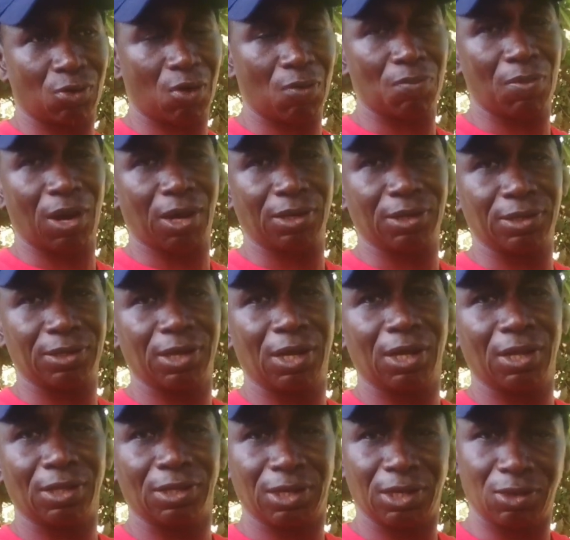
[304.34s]
come and,
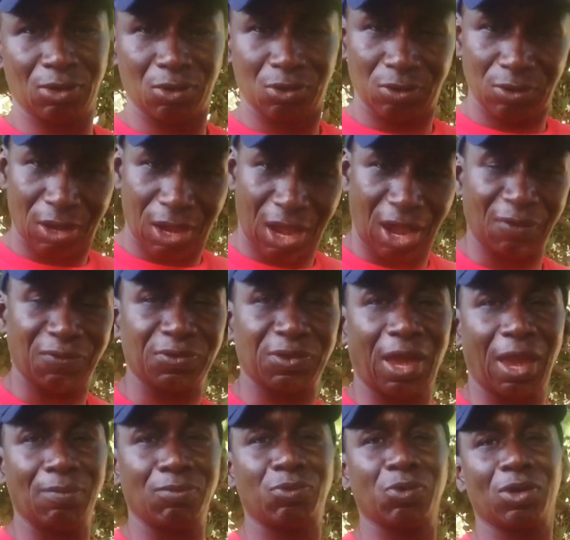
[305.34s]
you know, have
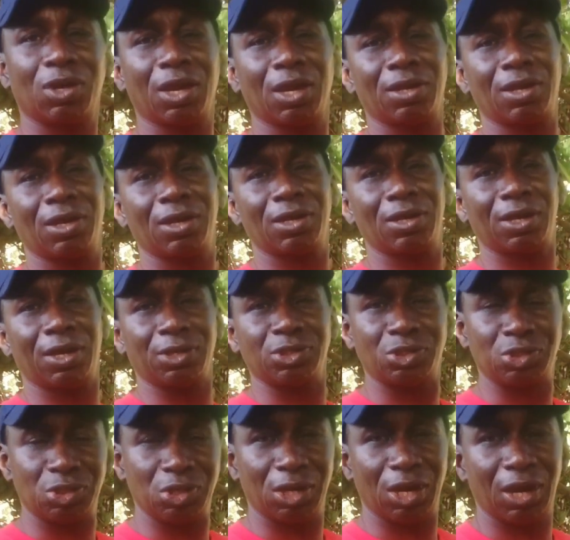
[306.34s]
time together and
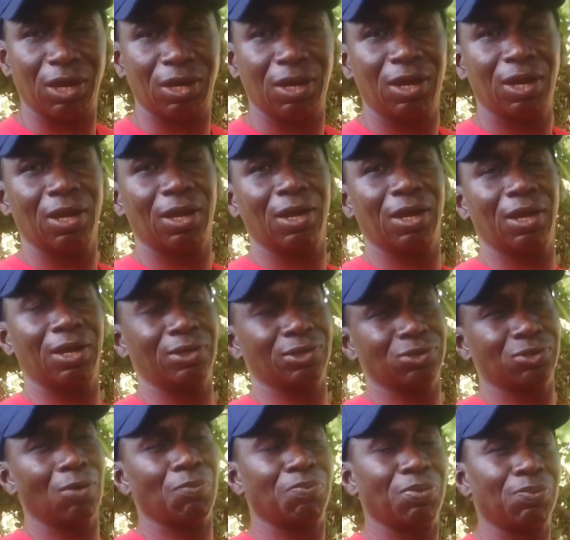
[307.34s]
share. And
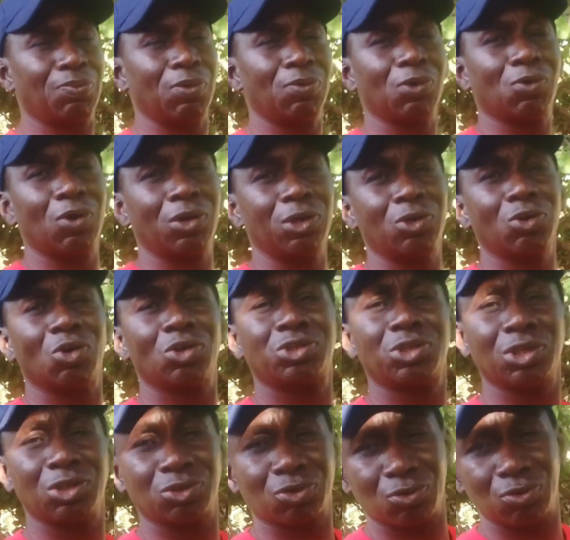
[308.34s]
some people will call it
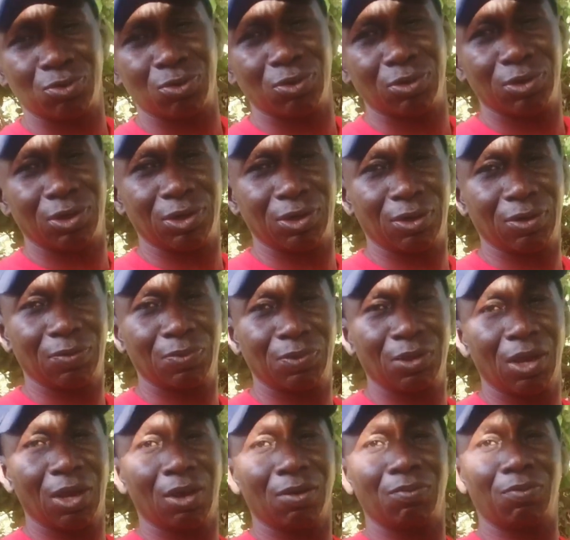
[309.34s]
nursery school, you know,
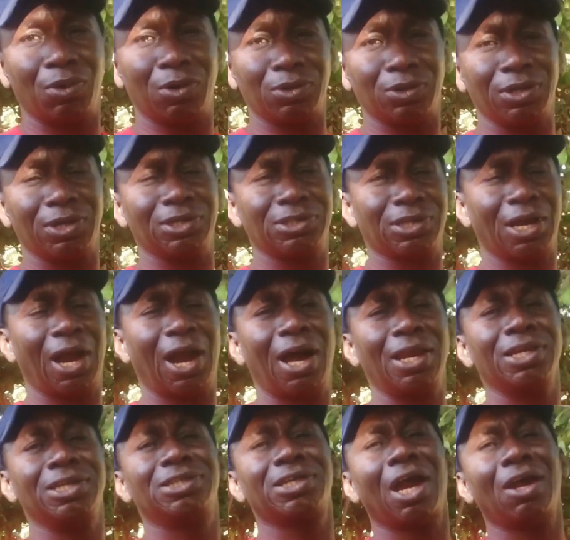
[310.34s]
but it's an
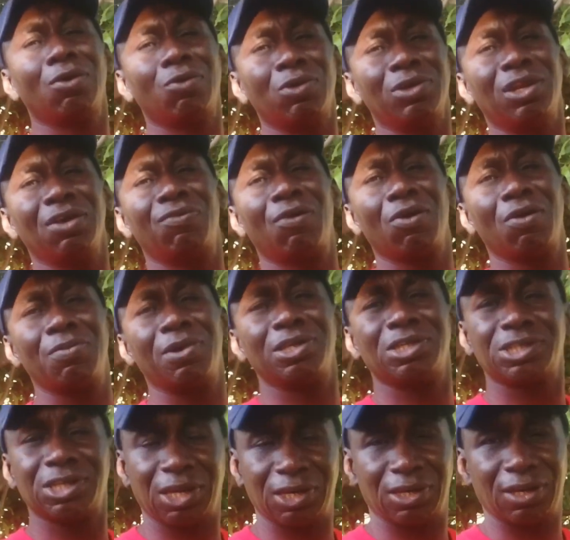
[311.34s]
early childhood development
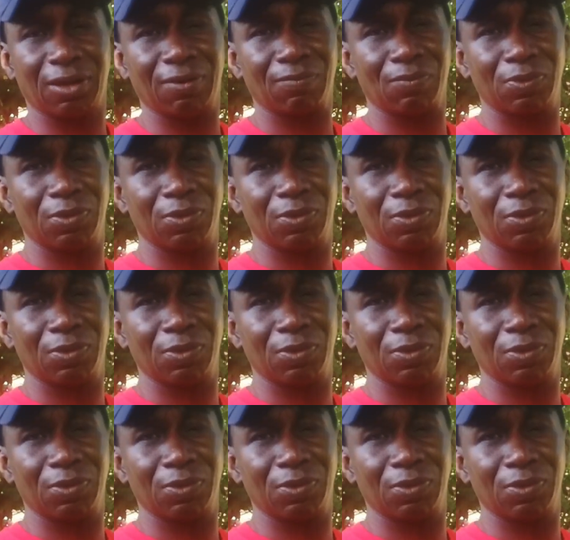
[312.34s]
center